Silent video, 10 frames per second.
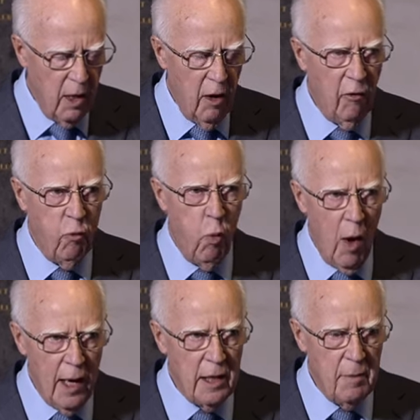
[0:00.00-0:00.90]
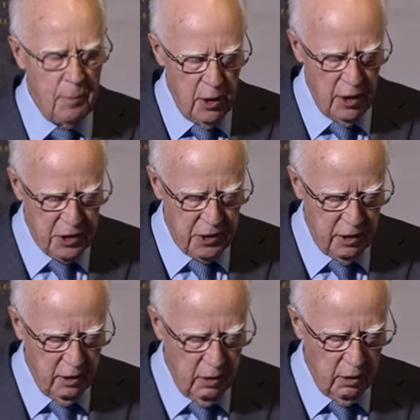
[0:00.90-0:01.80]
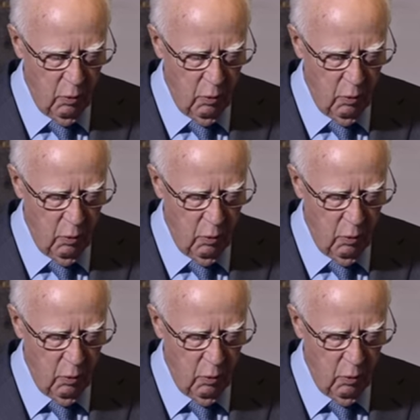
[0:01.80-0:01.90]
of one person,